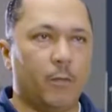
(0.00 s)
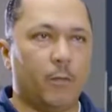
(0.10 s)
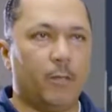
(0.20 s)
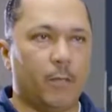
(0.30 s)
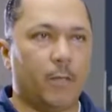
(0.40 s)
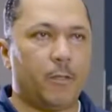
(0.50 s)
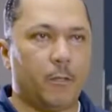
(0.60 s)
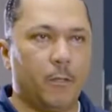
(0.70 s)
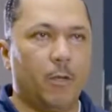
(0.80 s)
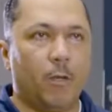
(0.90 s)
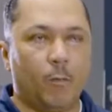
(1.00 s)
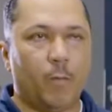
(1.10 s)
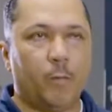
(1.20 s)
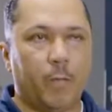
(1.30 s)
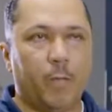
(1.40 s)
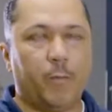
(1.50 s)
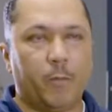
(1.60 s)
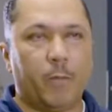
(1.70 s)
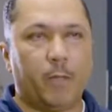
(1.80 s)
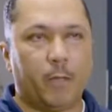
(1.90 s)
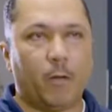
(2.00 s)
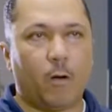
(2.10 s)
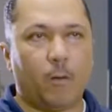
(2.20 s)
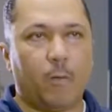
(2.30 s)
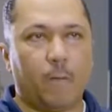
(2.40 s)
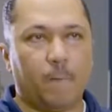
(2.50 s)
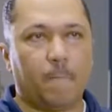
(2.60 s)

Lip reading: utilization once we implemented the hardware.